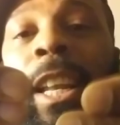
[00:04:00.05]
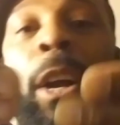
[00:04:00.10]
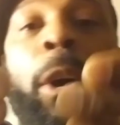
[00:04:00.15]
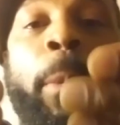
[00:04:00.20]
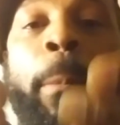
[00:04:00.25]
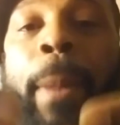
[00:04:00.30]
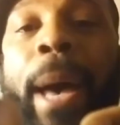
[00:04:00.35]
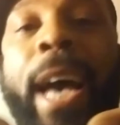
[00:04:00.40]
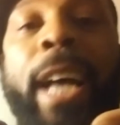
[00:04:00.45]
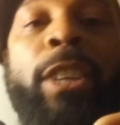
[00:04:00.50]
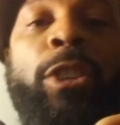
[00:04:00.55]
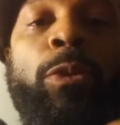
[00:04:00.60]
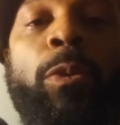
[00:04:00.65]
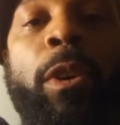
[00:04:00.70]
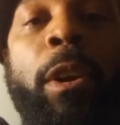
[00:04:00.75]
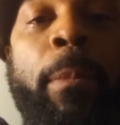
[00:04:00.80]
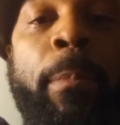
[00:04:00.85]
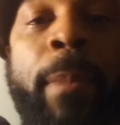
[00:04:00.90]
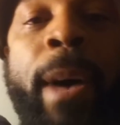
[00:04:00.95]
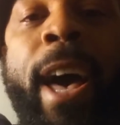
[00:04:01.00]
they're going to pat you
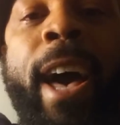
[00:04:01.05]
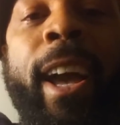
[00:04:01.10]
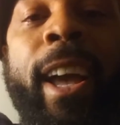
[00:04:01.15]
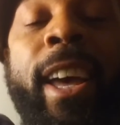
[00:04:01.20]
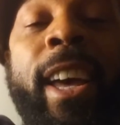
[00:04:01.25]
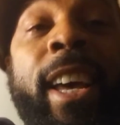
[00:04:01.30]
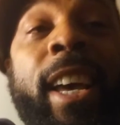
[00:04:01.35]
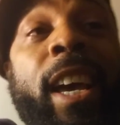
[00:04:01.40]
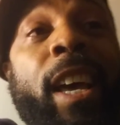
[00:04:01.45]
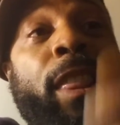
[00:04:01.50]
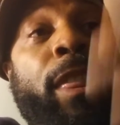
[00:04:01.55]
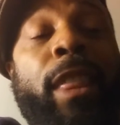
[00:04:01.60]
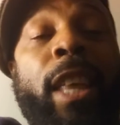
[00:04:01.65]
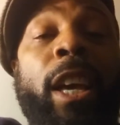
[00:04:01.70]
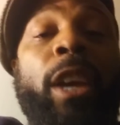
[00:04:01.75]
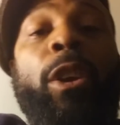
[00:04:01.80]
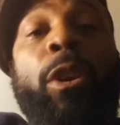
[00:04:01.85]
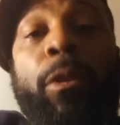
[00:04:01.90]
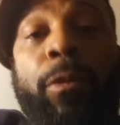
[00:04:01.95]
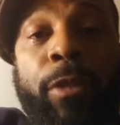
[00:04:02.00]
on the back and
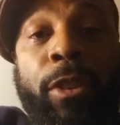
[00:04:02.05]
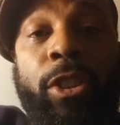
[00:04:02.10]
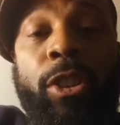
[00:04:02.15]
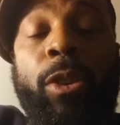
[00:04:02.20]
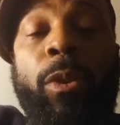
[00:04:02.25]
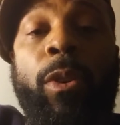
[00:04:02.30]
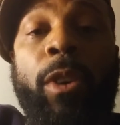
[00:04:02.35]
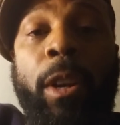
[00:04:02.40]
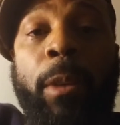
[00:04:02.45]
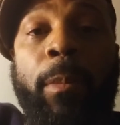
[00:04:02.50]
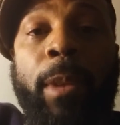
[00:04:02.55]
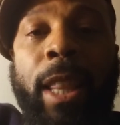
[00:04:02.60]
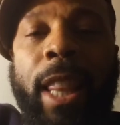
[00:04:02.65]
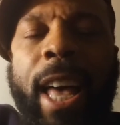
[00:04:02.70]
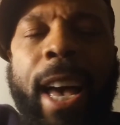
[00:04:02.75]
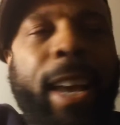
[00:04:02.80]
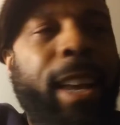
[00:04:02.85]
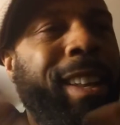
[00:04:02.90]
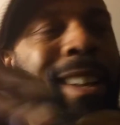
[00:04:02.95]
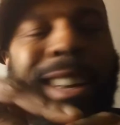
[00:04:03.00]
thank you for showing them the
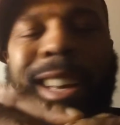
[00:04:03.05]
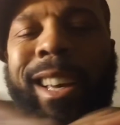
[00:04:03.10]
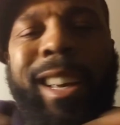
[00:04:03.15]
light.